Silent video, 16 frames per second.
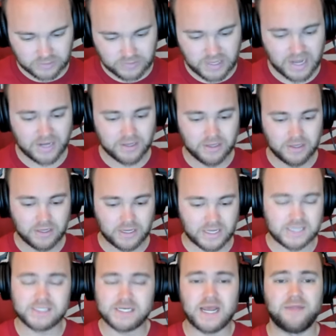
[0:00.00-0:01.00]
that
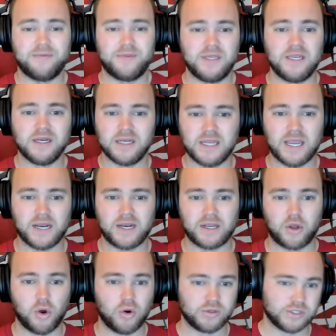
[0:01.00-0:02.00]
he's not the Indiana
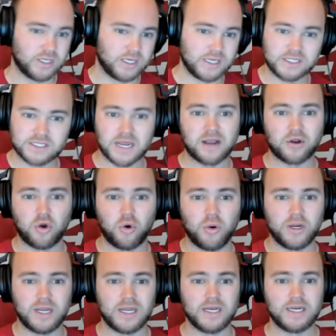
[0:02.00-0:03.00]
coach and he's not
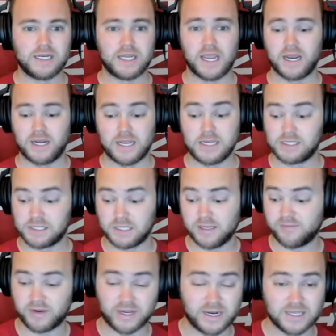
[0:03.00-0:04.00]
going to Indiana. He's
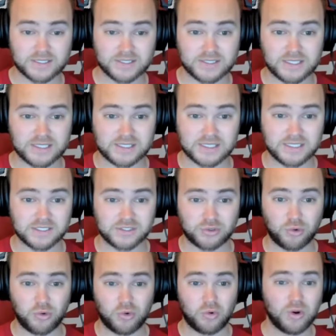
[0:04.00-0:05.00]
leaving an SEC
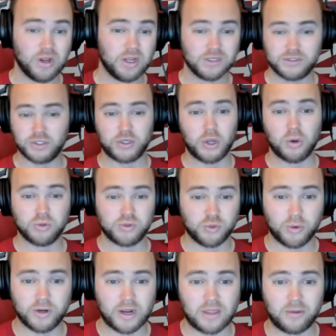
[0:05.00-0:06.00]
school to go
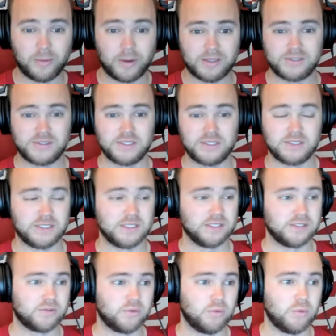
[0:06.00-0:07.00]
to another SEC
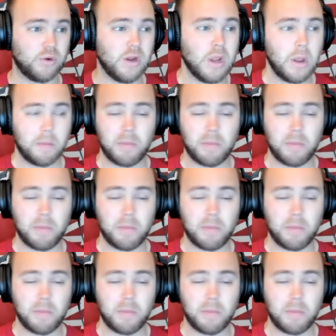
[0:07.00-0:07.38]
school.